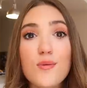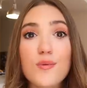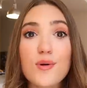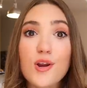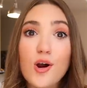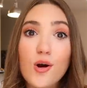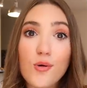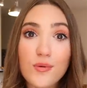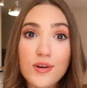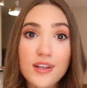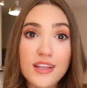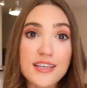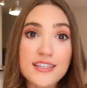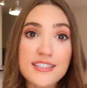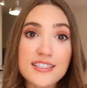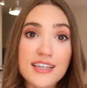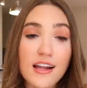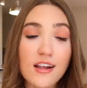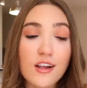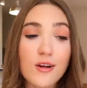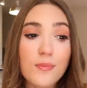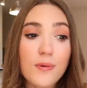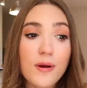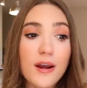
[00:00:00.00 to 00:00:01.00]
we don't really
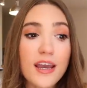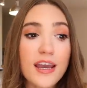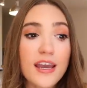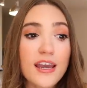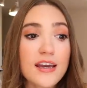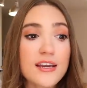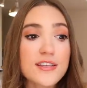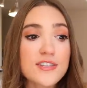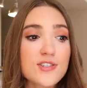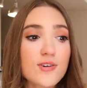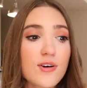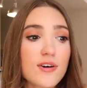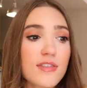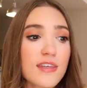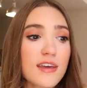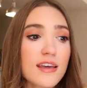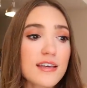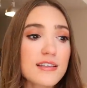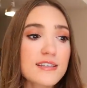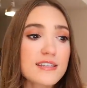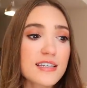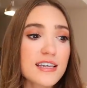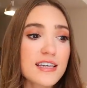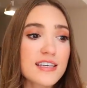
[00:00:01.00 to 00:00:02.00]
celebrate. And so I think
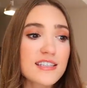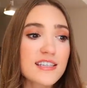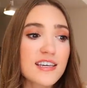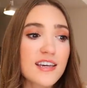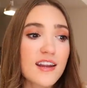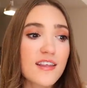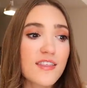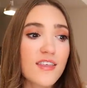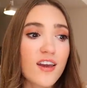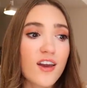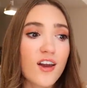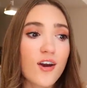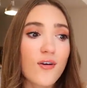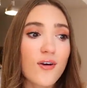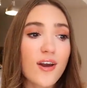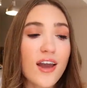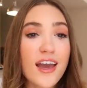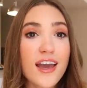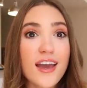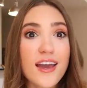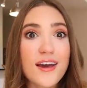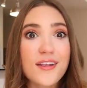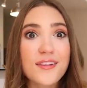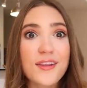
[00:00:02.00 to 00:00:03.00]
it's easy to think,
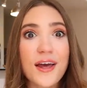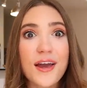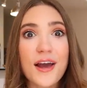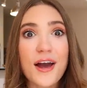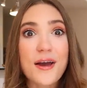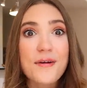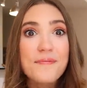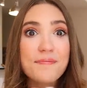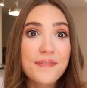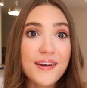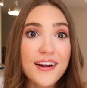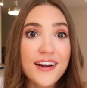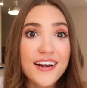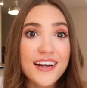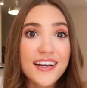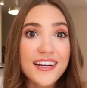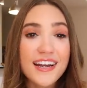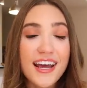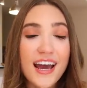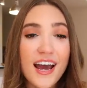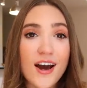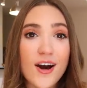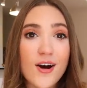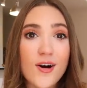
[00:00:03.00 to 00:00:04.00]
okay, like I'm married
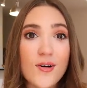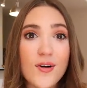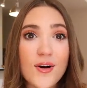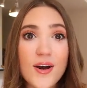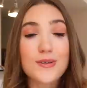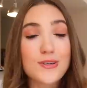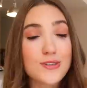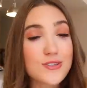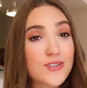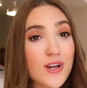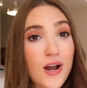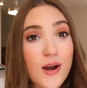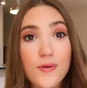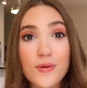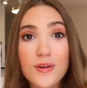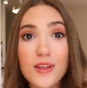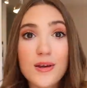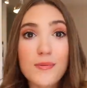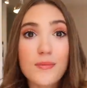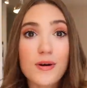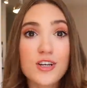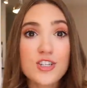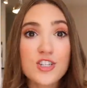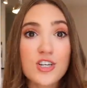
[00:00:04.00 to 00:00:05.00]
now, there's not
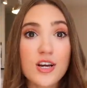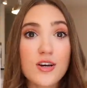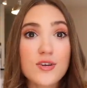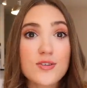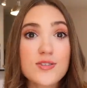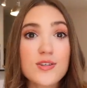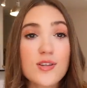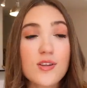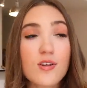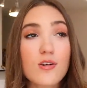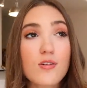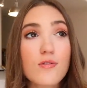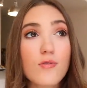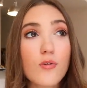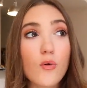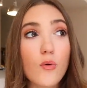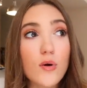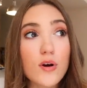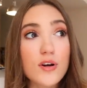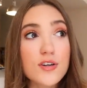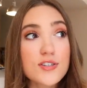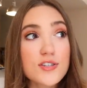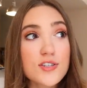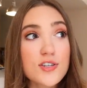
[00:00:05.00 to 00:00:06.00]
really much else to look
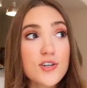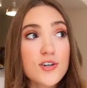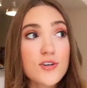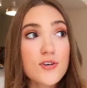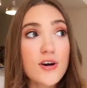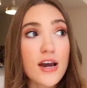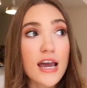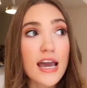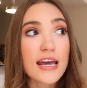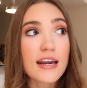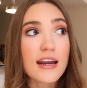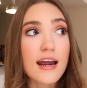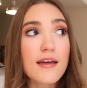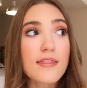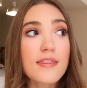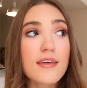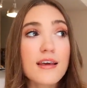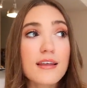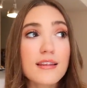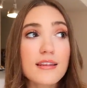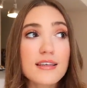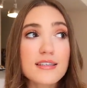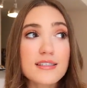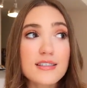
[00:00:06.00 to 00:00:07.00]
forward to. And I
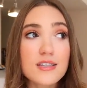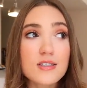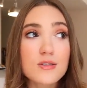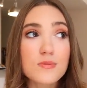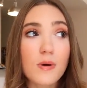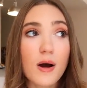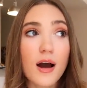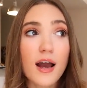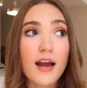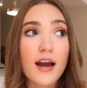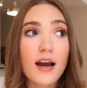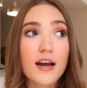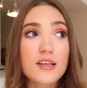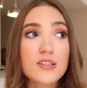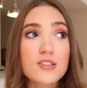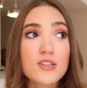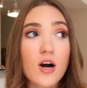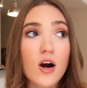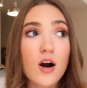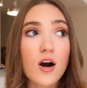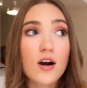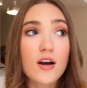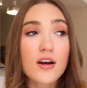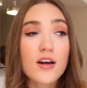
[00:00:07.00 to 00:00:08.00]
think this is why I
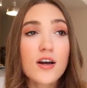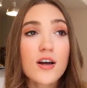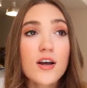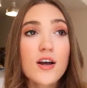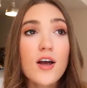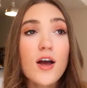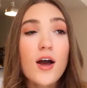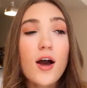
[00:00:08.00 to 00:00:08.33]
talk